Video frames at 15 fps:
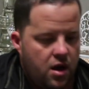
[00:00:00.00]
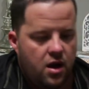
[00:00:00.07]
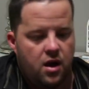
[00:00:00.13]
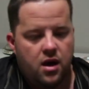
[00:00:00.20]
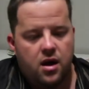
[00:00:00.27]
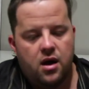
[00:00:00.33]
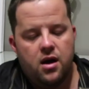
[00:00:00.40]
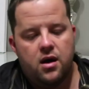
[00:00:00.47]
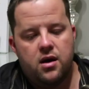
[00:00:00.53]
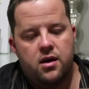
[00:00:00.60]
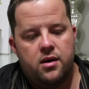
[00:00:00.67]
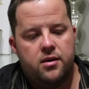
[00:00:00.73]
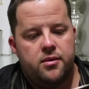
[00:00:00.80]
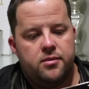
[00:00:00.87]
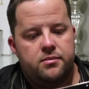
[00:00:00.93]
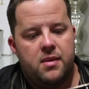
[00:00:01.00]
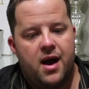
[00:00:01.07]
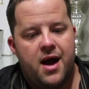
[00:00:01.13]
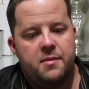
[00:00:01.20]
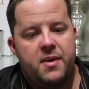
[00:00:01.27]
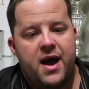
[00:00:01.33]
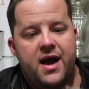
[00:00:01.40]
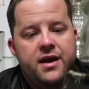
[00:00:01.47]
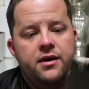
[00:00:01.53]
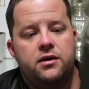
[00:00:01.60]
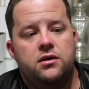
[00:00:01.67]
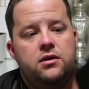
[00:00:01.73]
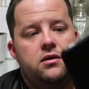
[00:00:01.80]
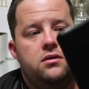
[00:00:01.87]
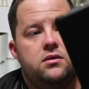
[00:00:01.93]
Um, iPad.
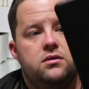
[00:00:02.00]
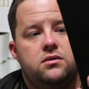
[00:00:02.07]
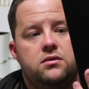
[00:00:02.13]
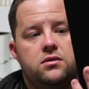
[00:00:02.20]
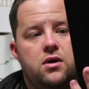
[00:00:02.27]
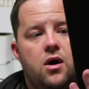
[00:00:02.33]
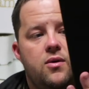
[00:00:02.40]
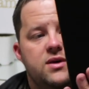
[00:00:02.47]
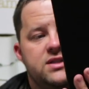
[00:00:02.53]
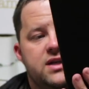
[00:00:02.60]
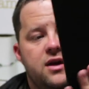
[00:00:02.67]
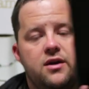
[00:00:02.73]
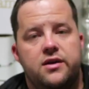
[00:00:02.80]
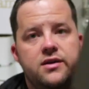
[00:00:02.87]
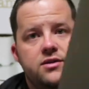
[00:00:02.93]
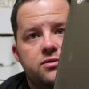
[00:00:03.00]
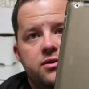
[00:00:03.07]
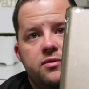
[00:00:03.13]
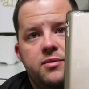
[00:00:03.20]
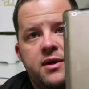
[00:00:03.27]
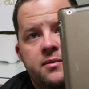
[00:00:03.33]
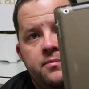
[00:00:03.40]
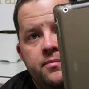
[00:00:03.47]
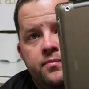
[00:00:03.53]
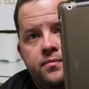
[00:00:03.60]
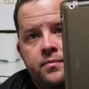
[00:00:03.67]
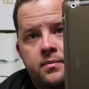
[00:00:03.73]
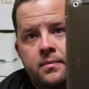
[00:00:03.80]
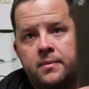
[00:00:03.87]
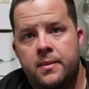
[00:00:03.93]
Always carry this with me.
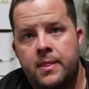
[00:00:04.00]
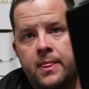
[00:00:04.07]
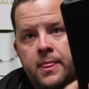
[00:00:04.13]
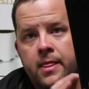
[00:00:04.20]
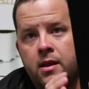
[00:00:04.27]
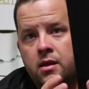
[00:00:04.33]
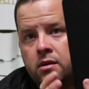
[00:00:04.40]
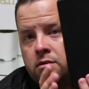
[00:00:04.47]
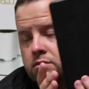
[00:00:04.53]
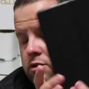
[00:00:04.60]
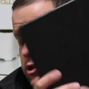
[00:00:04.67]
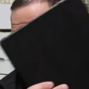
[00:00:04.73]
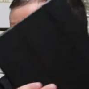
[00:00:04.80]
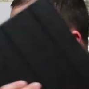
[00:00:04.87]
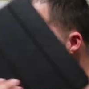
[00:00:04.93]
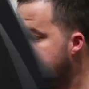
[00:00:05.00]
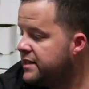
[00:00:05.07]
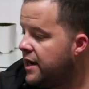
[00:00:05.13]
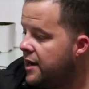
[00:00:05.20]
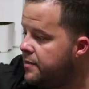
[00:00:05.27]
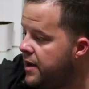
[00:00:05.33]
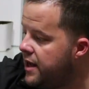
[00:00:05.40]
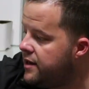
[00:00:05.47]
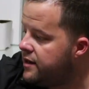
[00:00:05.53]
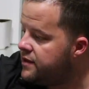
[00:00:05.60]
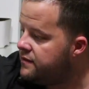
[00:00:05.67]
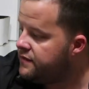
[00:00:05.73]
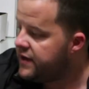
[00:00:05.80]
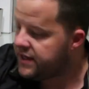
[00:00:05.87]
Just basic iPad, nothing